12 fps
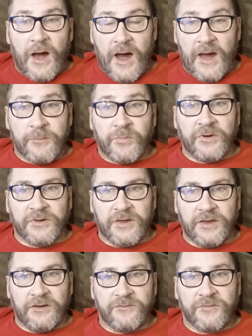I
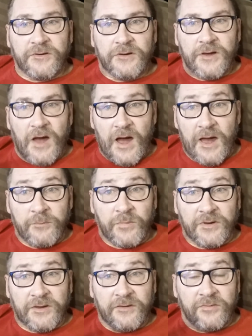believe
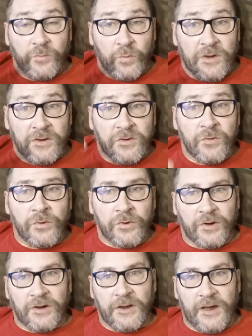we do
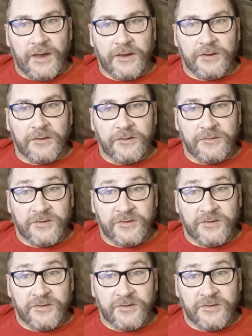look alike.